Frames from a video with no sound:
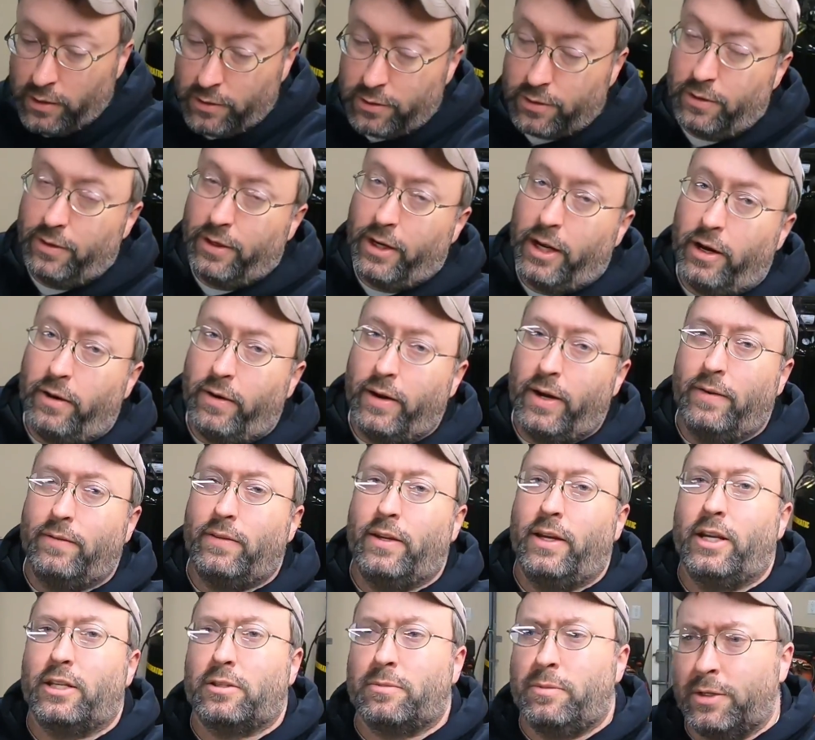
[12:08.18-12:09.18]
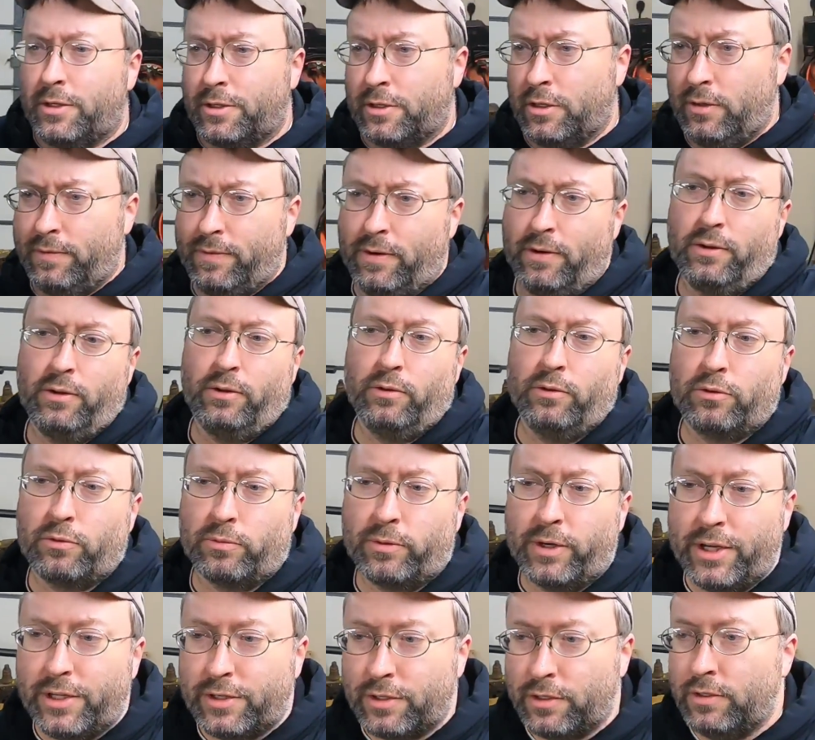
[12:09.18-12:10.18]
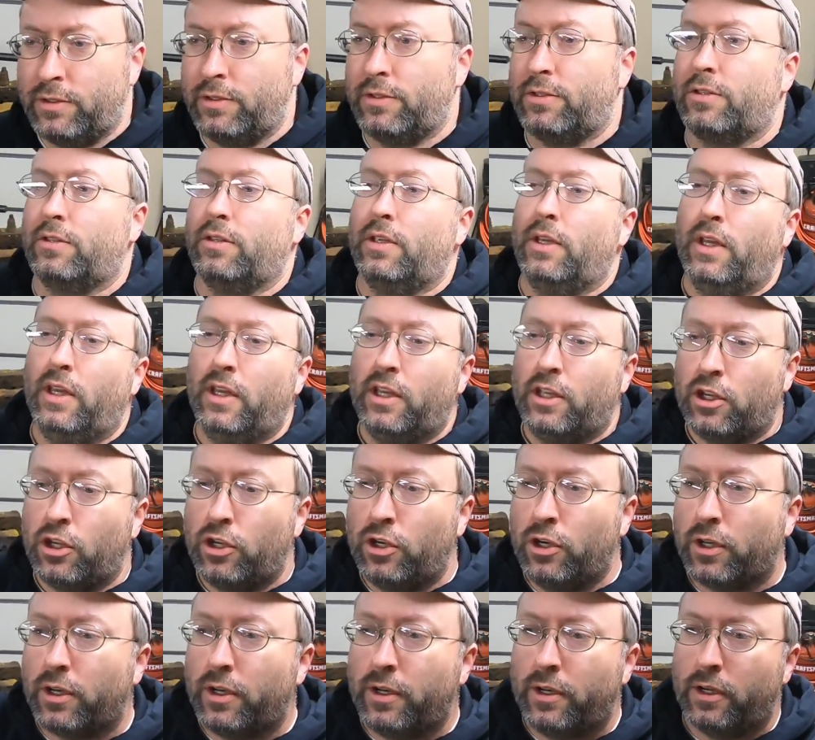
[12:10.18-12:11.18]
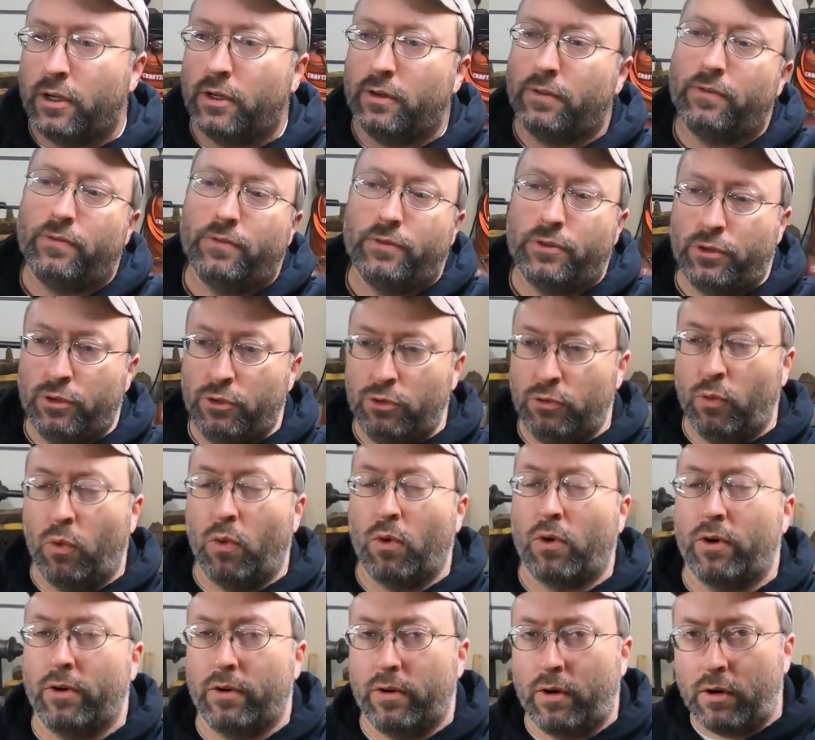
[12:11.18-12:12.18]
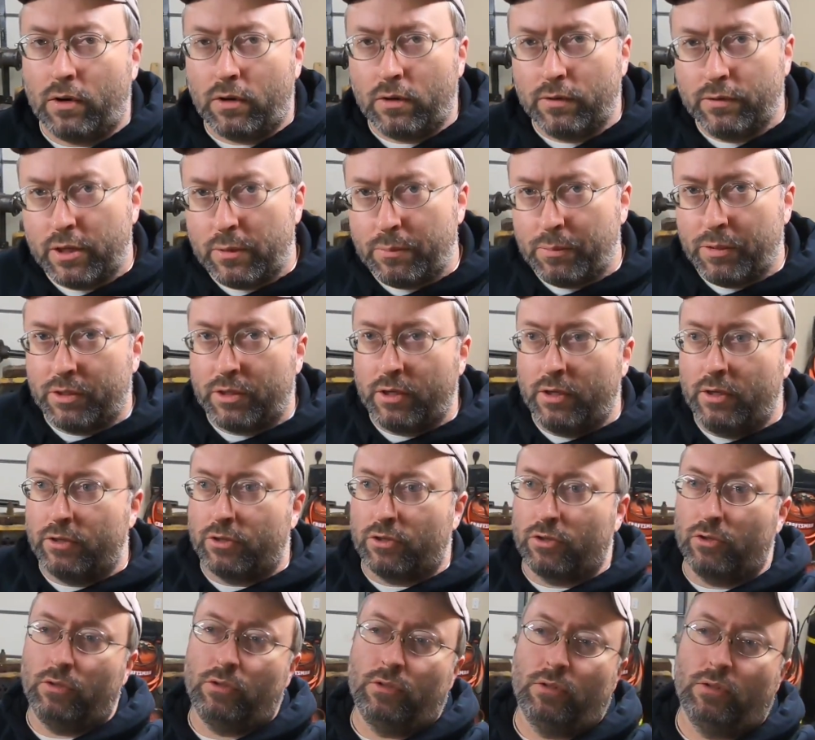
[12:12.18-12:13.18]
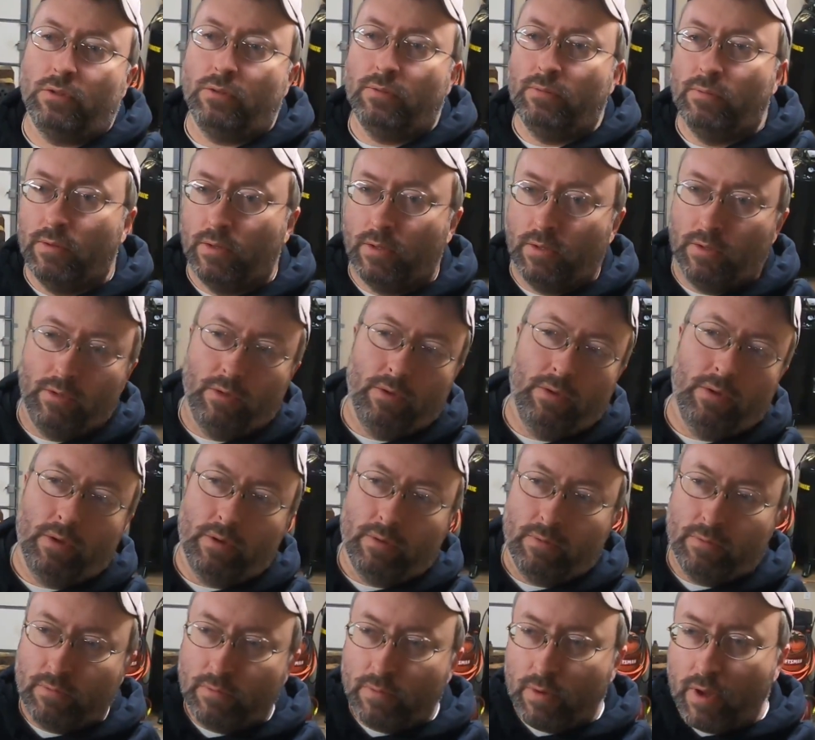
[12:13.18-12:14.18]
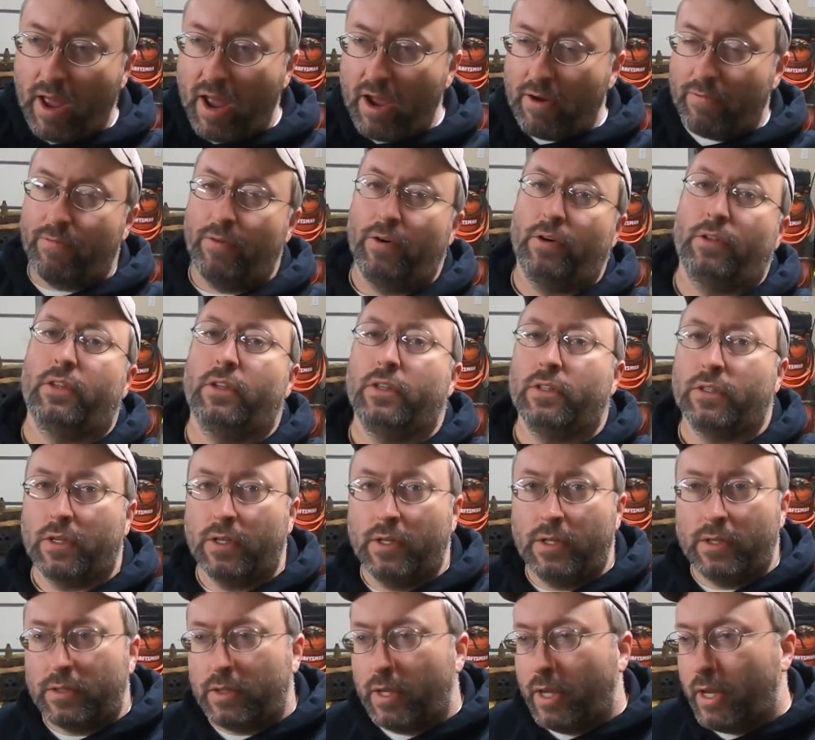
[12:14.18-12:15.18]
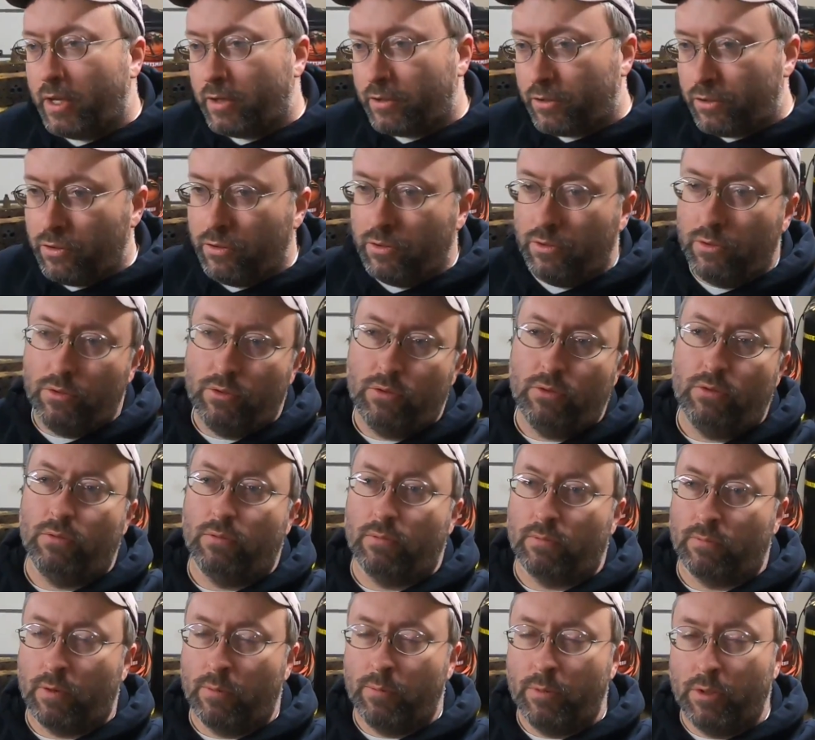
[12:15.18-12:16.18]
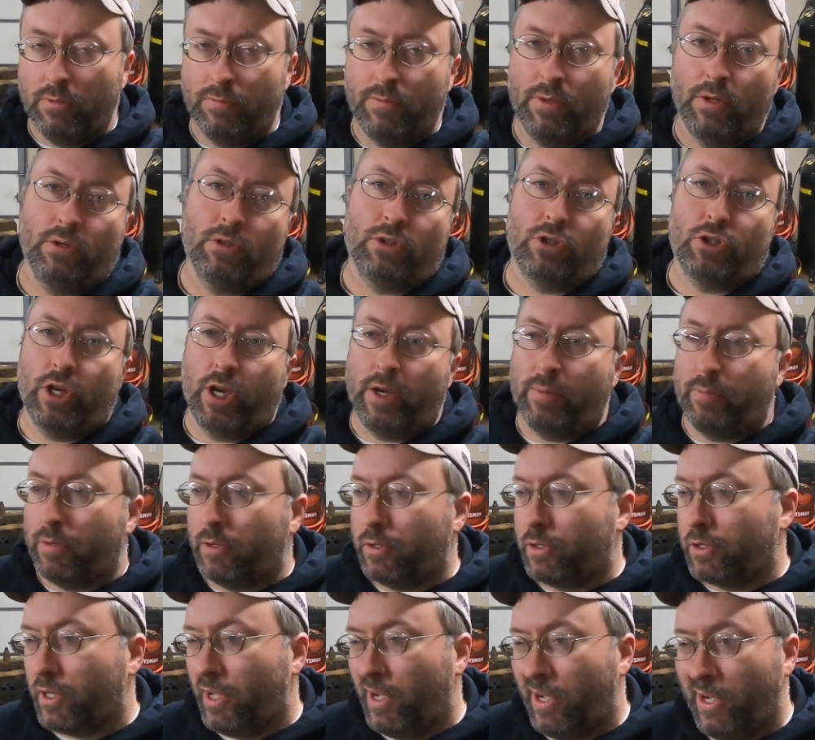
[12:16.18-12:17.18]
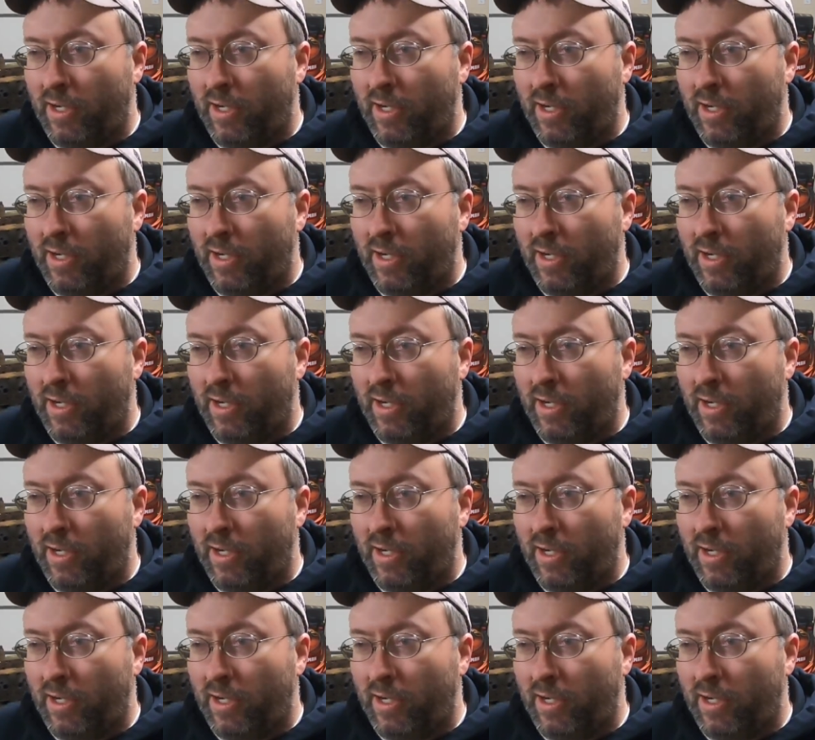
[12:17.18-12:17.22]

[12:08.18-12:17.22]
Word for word: So now I have to ask myself, are those reasons good enough to warrant all the potential effort that it's going to take to remove those chambers.